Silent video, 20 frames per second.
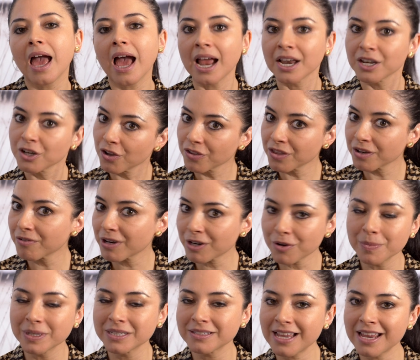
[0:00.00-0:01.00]
Another
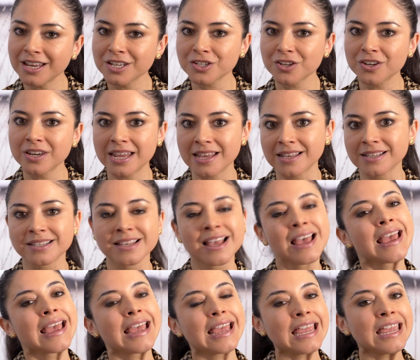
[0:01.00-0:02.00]
recommendation is,
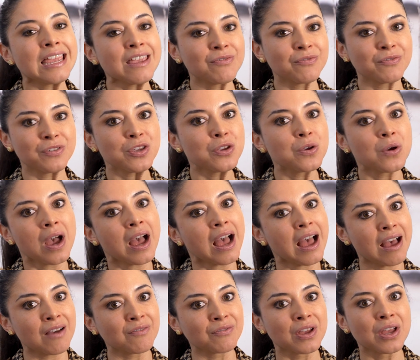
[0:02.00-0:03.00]
if you
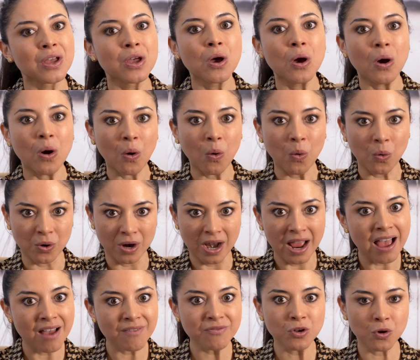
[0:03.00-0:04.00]
have or
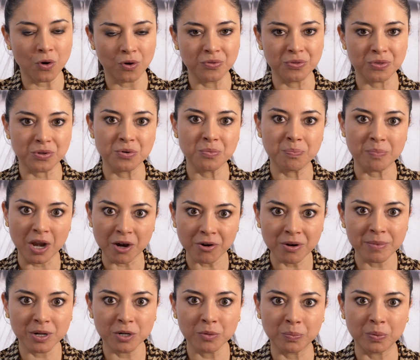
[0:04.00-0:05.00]
have gone through
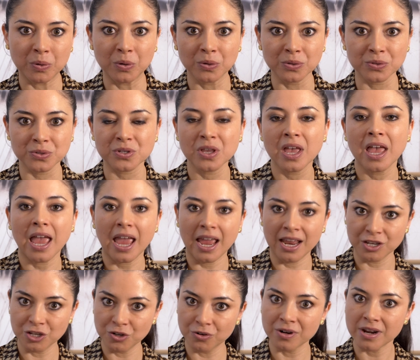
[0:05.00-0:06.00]
perimenopause
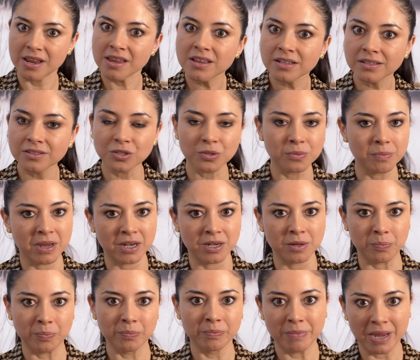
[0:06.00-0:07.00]
and you're into
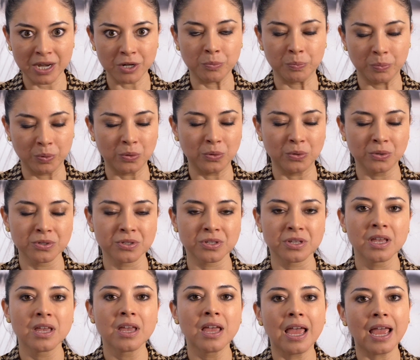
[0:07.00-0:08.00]
menopause
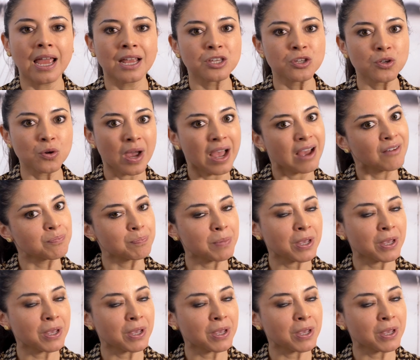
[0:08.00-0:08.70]
and you have